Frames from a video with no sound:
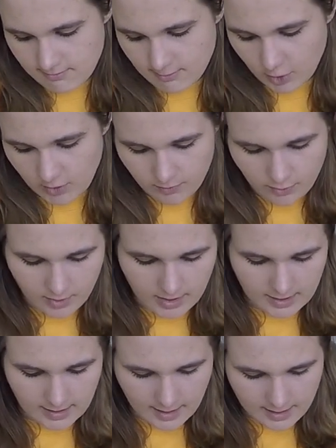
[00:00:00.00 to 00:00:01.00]
Looks
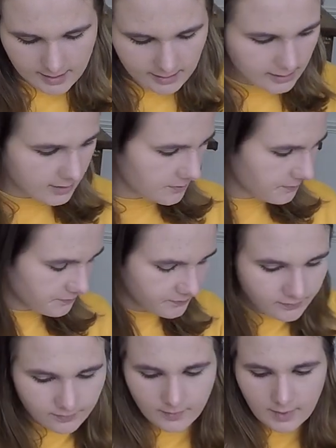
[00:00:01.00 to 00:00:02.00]
pretty nice.
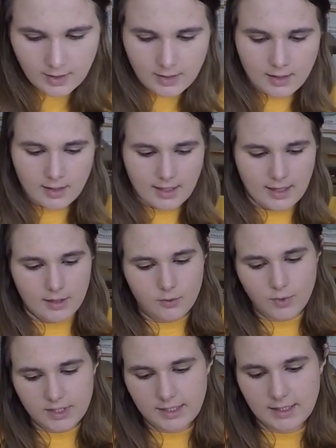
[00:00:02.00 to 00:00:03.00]

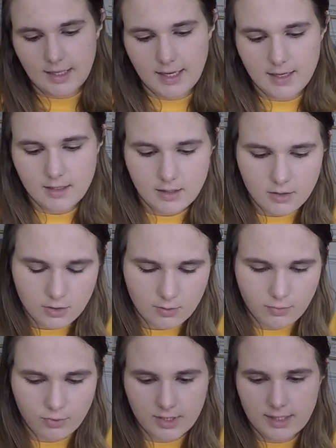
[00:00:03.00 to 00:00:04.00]
And once again, you
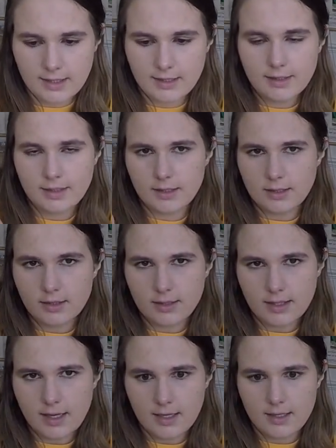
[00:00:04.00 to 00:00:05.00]
could print it
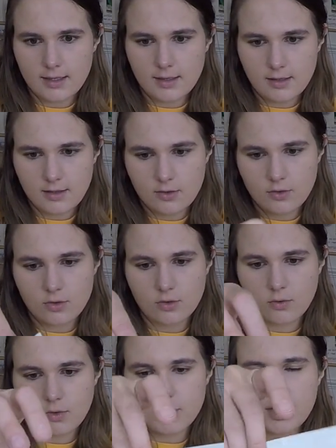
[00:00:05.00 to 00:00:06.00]
single-sided
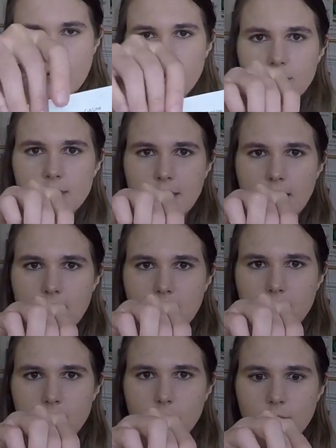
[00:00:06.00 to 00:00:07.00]
or
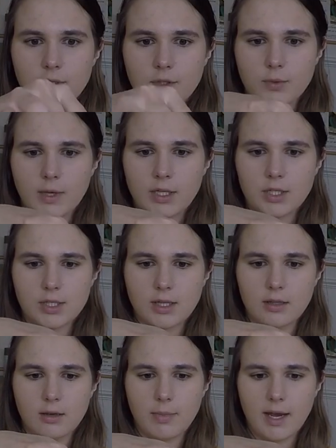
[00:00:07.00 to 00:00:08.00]
double-sided if you want the directions
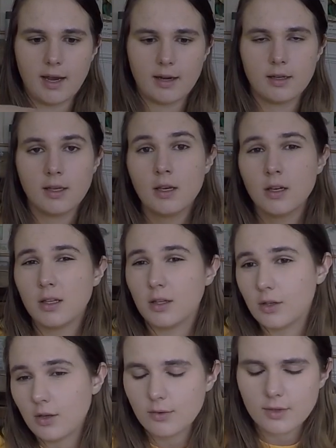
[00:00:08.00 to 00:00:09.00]
on the back.
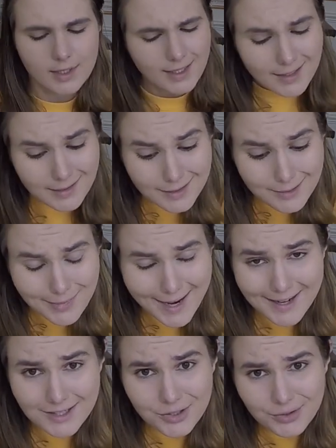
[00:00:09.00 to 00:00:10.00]
You don't need the
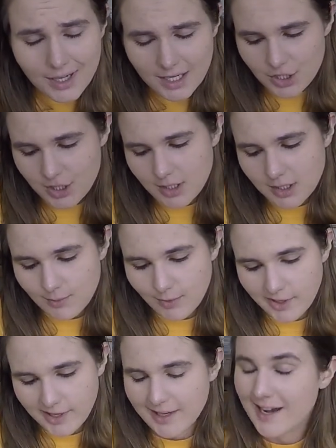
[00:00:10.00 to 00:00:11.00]
back directions,
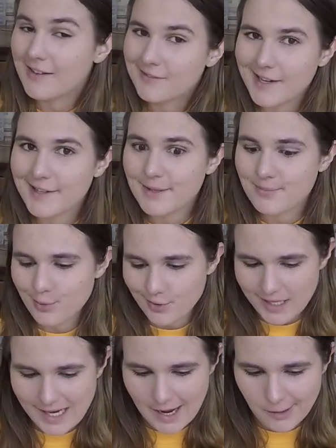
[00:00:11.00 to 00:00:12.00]
but I find them
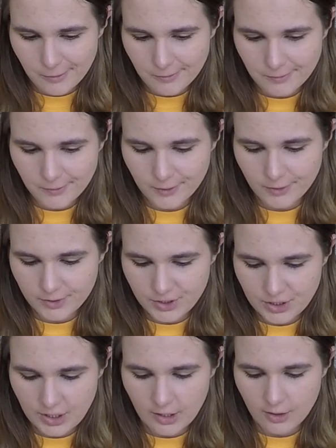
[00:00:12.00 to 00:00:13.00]
pretty helpful.
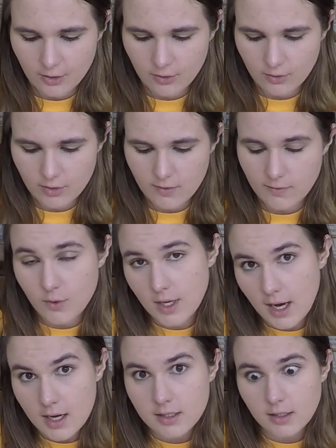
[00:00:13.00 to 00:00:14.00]
So if you
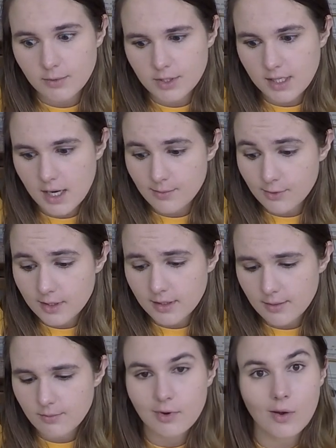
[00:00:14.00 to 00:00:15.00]
can double-side print
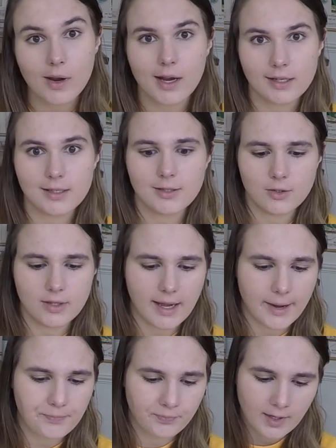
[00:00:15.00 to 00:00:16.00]
them, go ahead and do
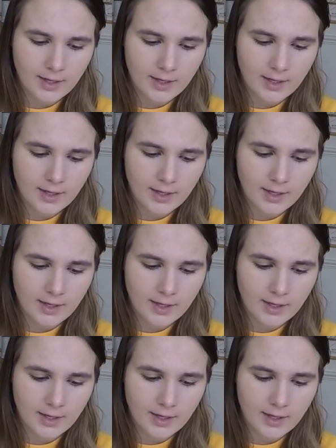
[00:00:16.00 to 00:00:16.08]
that.